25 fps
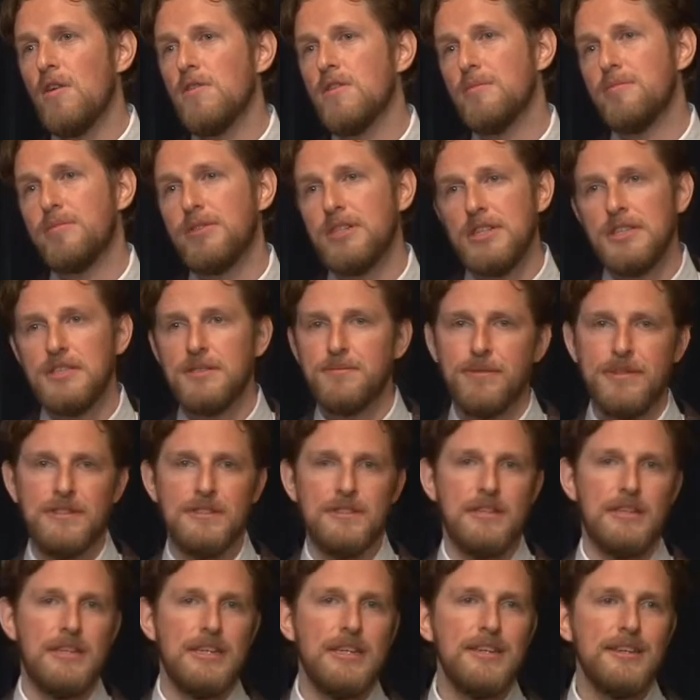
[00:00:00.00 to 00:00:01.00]
the participants
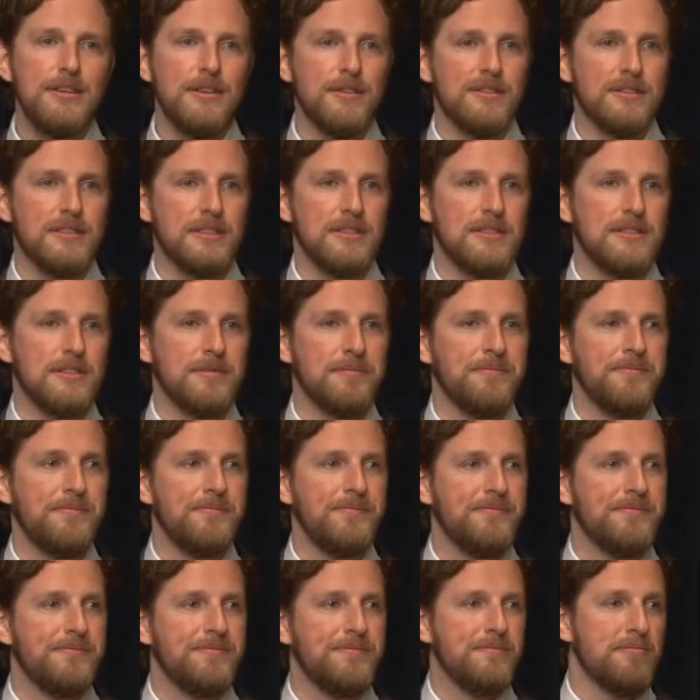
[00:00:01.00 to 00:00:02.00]
in the ecosystem
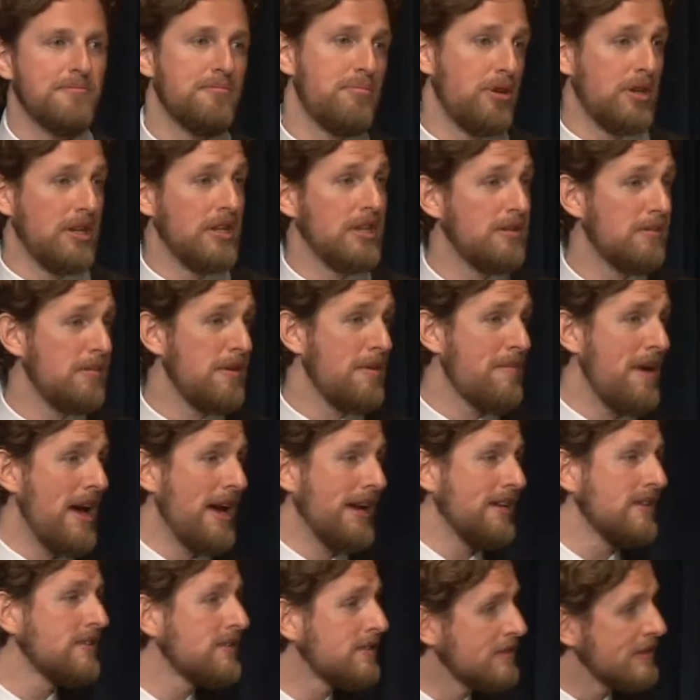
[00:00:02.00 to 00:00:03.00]
put a little bit
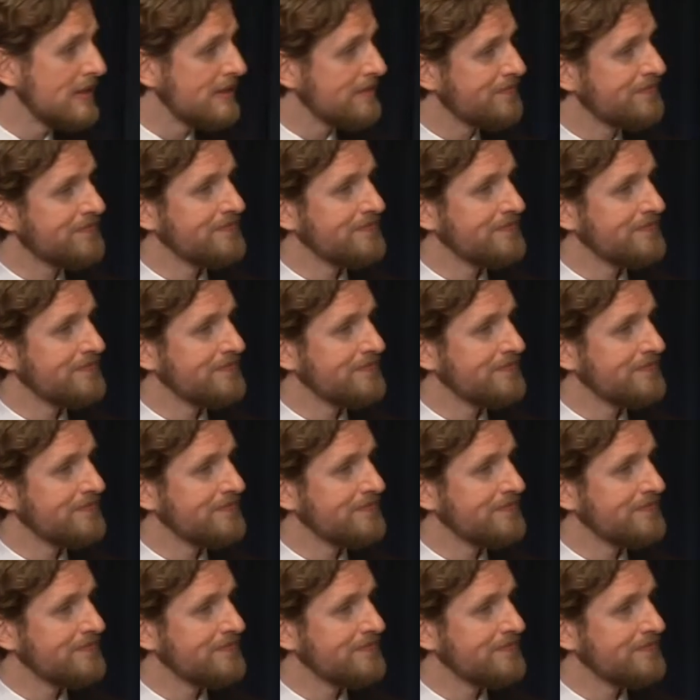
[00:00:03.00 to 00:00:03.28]
back into it.